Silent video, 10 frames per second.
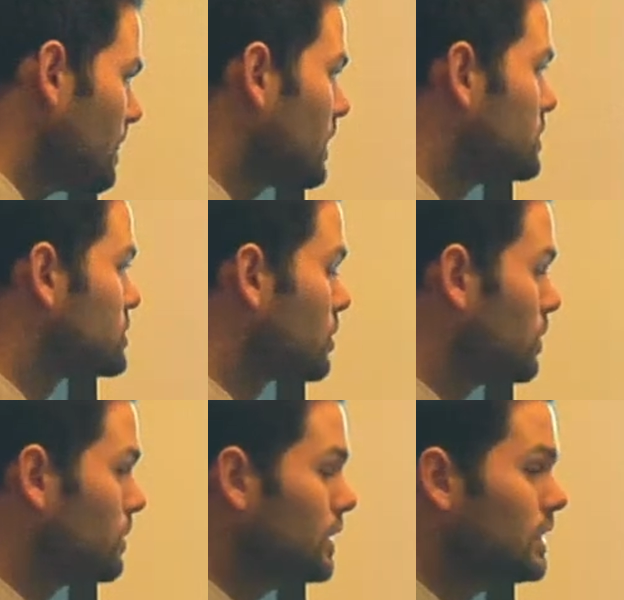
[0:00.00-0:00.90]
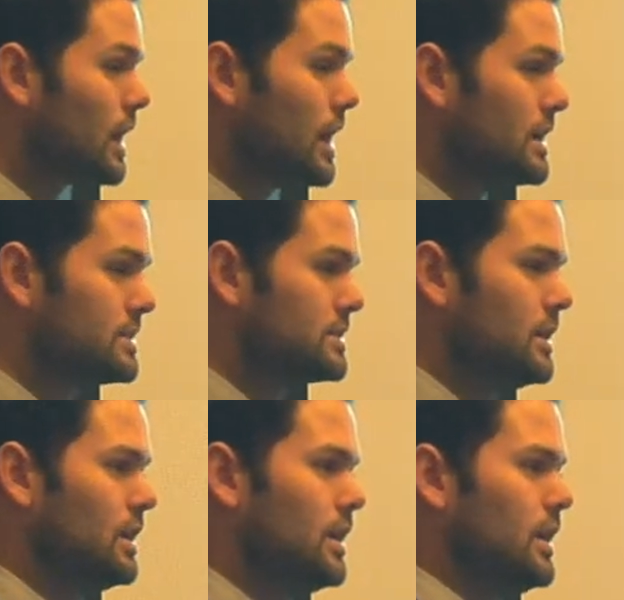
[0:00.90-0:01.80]
And so we realize
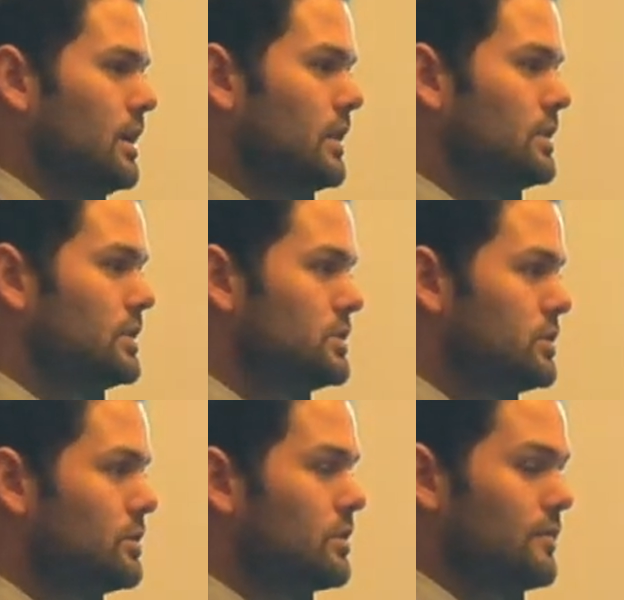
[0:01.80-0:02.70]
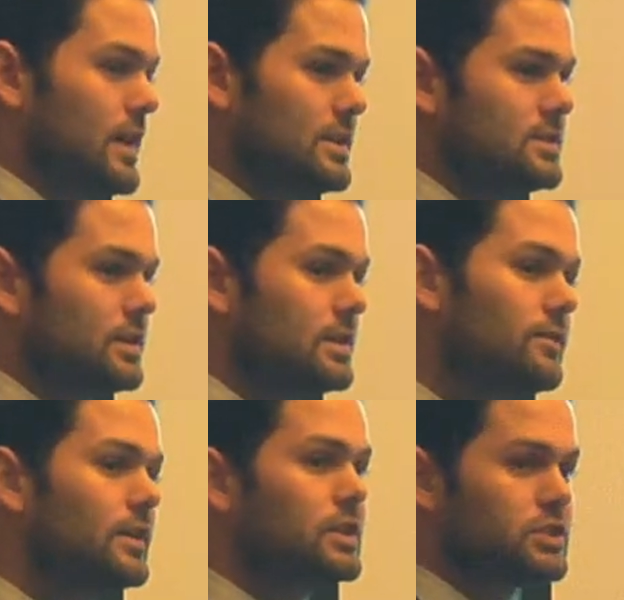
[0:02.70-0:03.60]
that these youth face
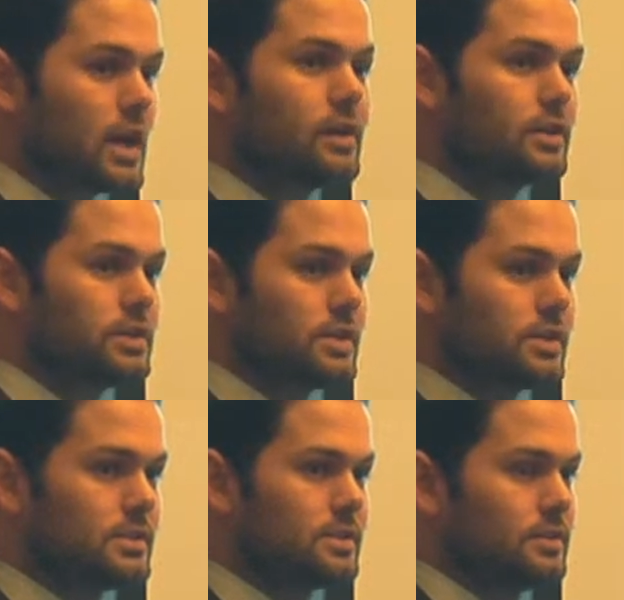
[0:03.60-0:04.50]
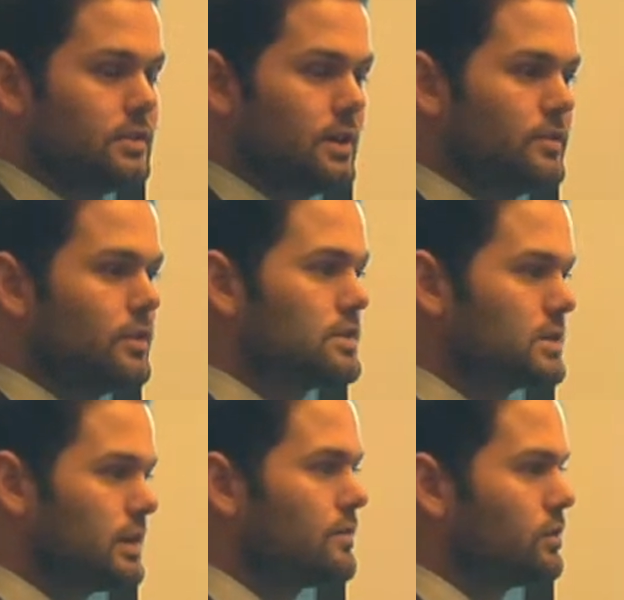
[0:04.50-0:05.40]
significant challenges if there is
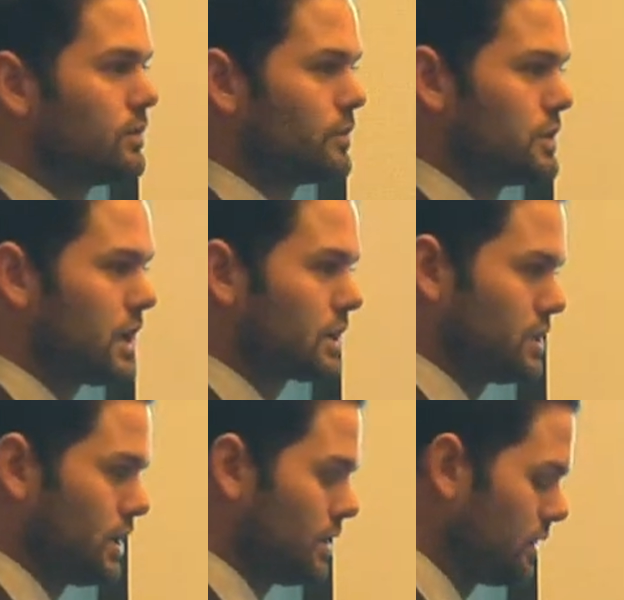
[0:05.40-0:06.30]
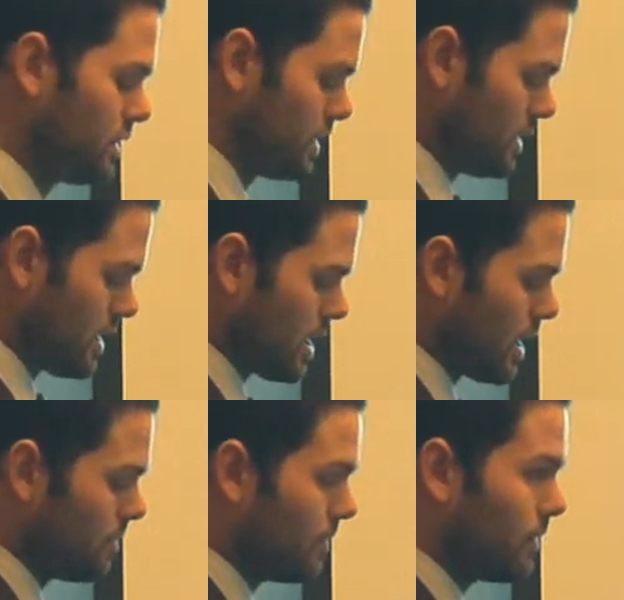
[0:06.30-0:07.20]
a level of rejection
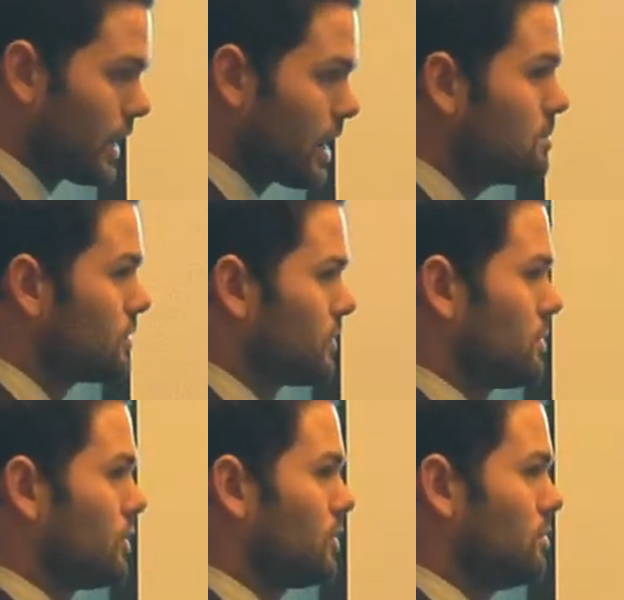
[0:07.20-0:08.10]
that comes from those